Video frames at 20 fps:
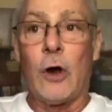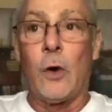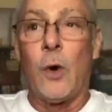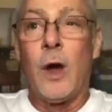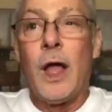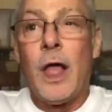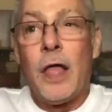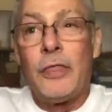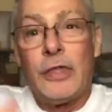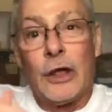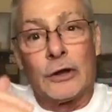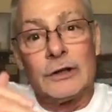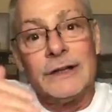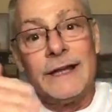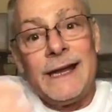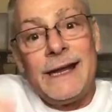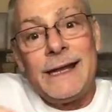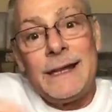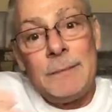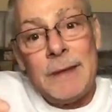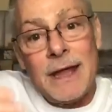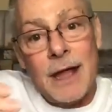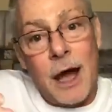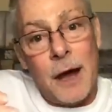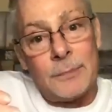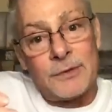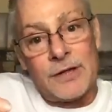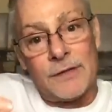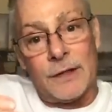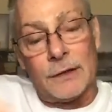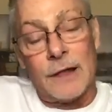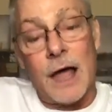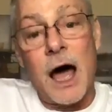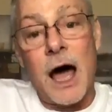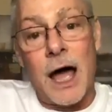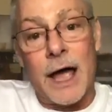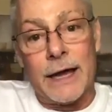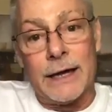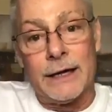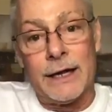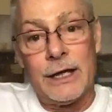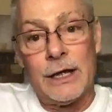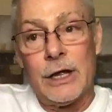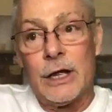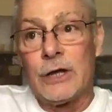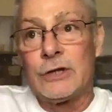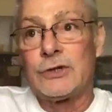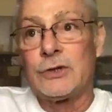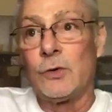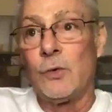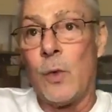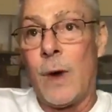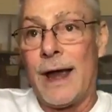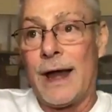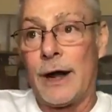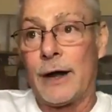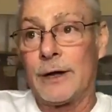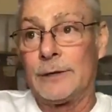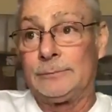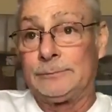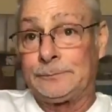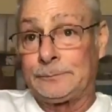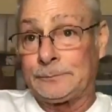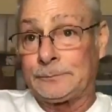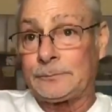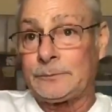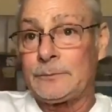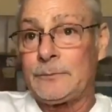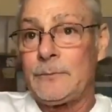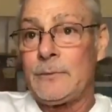So they're leading me up to the line to where